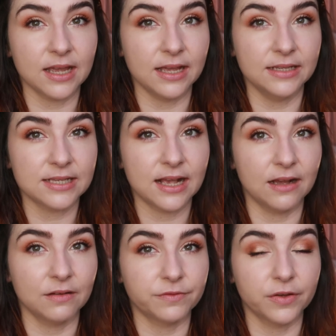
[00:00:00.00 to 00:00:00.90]
guys
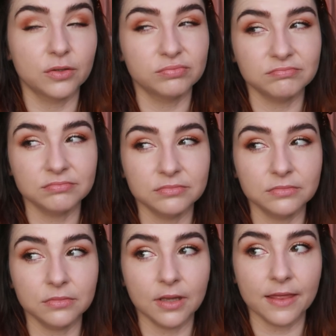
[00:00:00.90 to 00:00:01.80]
have,
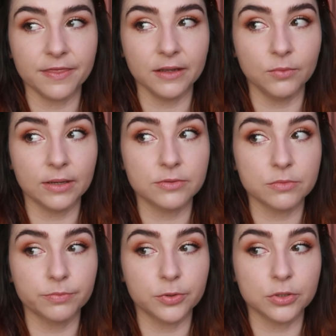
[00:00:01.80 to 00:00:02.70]
I think when I was
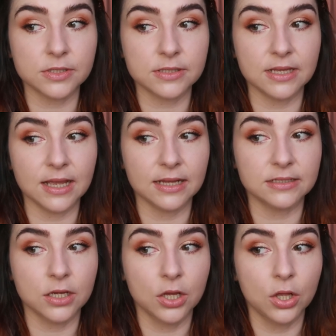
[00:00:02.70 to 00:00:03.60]
on Boots, they
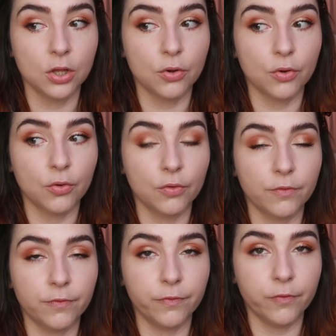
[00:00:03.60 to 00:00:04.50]
had
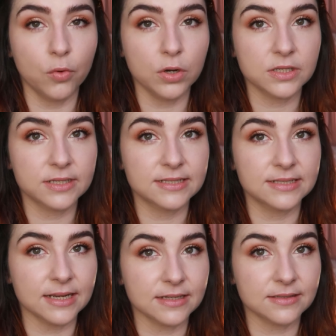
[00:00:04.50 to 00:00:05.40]
4 to
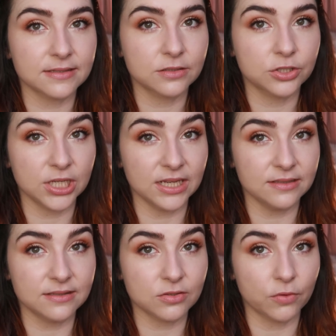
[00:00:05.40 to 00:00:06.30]
6
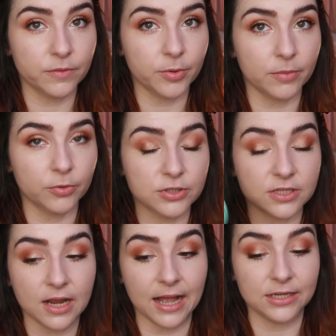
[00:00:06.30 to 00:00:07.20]
shades of the butter
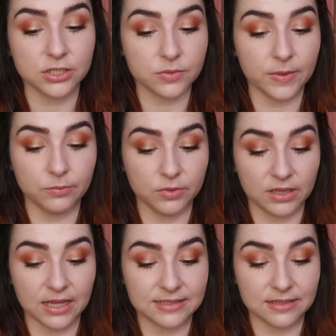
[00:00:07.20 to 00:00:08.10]
bronzer. I just went with the
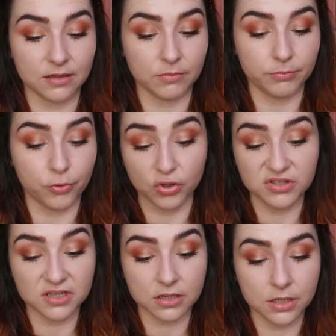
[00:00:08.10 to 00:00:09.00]
classic
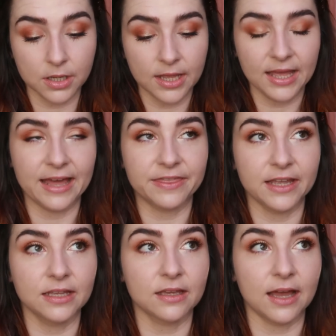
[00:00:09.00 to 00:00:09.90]
bronzer. I
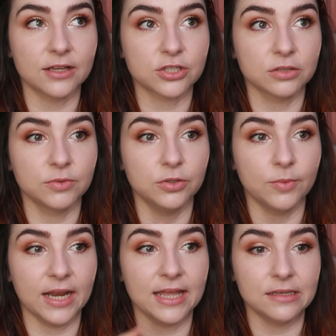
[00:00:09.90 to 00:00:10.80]
think actually when you
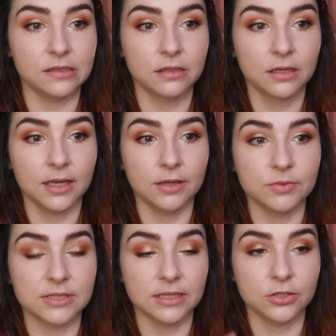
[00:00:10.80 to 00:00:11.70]
went in, it
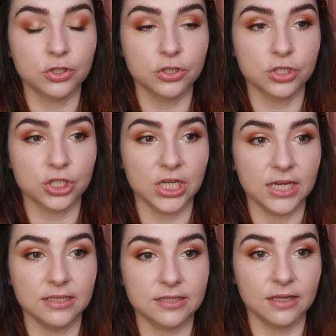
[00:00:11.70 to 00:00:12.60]
was like choose your
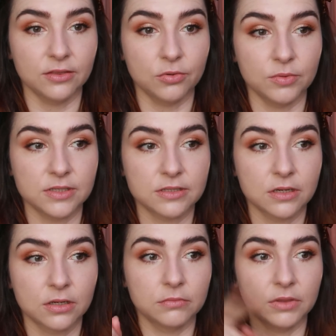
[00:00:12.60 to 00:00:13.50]
shade, and there was
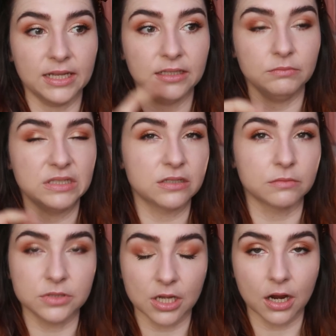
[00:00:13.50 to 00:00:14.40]
light,
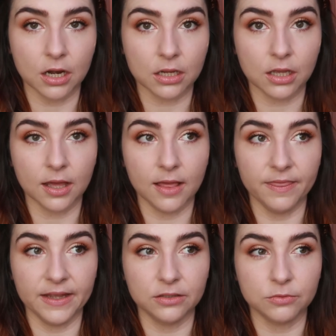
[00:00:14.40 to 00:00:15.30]
medium, dark, and
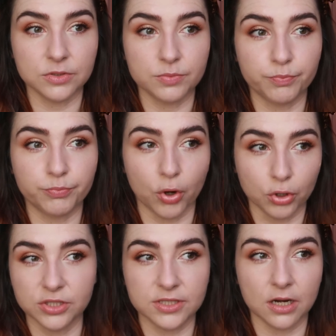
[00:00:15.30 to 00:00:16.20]
then there was
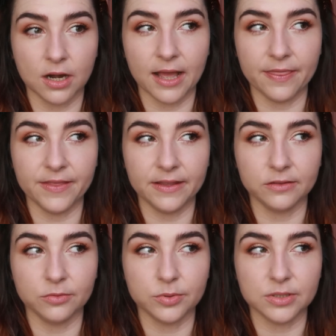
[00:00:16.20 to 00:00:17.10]
bronzer, and then
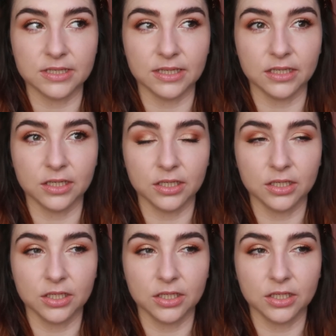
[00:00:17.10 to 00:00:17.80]
there was like